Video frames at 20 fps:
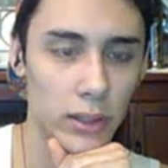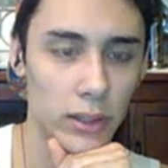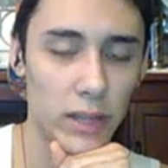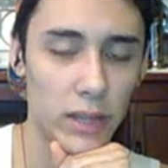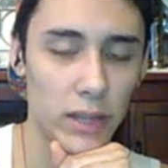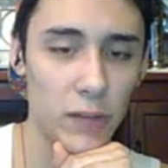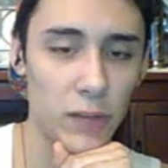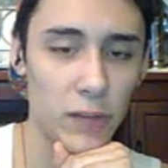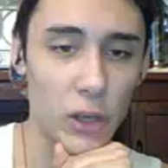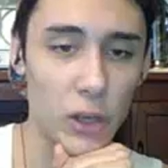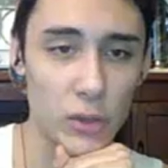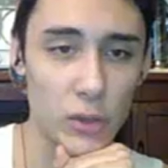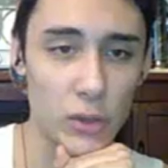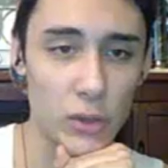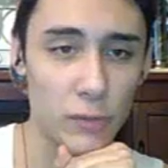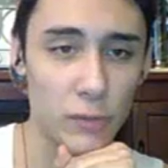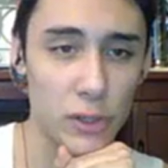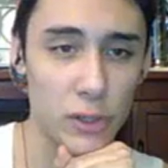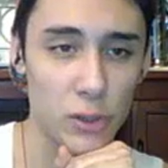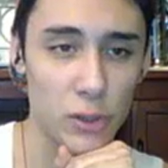If he goes
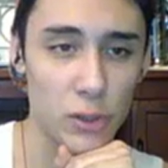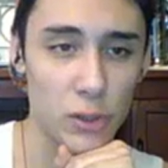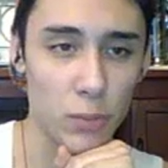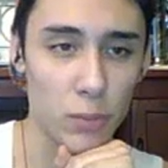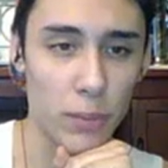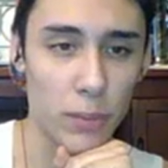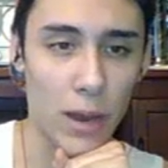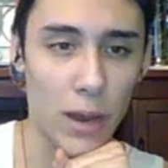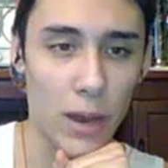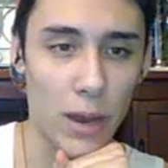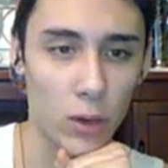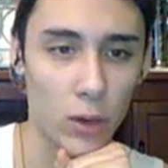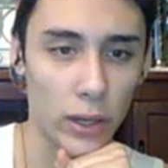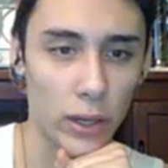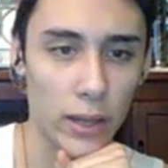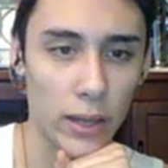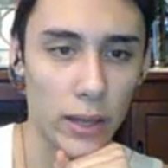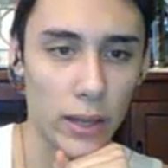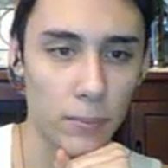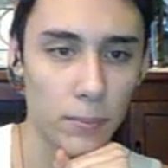for Superpower
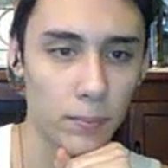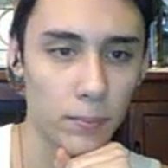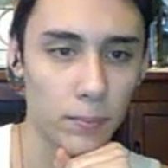again,